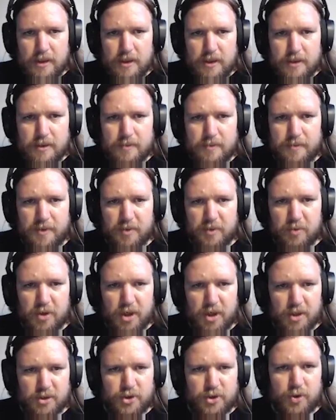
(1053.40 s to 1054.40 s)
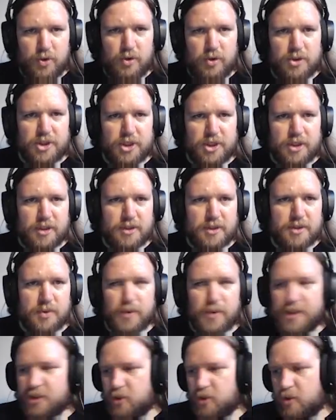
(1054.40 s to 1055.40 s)
Meanwhile, Georgia,
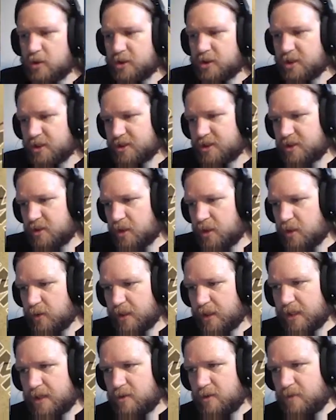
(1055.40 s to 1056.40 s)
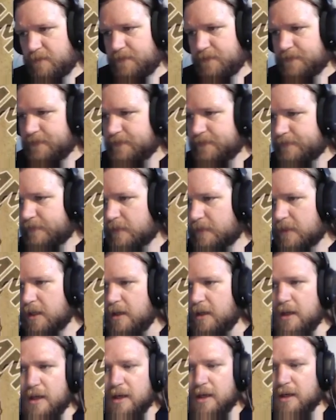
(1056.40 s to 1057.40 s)
sweet Georgia, still holding out.
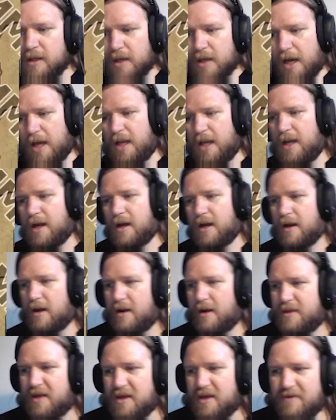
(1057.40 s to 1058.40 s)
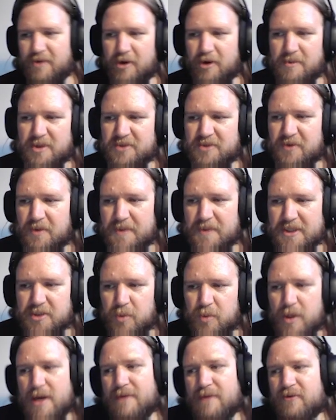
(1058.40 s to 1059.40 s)
Gala, thank you very much for the bits. And
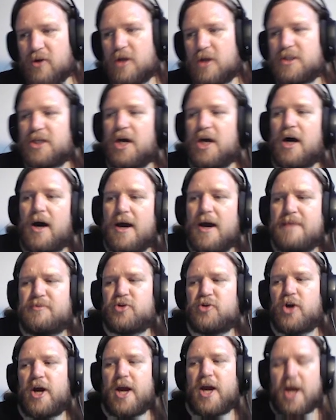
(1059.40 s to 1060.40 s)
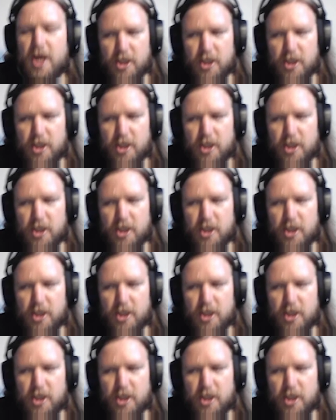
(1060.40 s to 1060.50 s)
we have got a hype train.